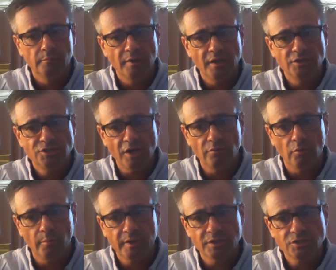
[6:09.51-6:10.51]
in general,
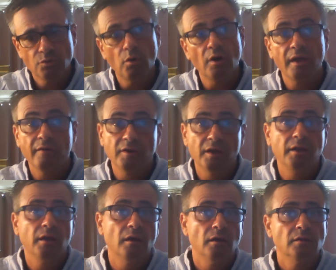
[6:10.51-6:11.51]
because you want to have an
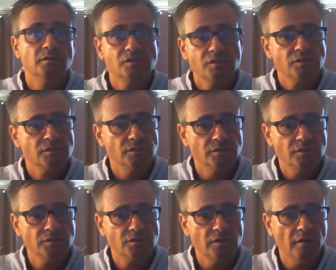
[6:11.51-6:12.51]
idea: is
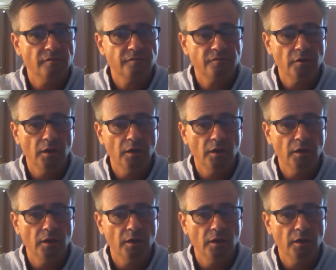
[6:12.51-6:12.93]
this stuff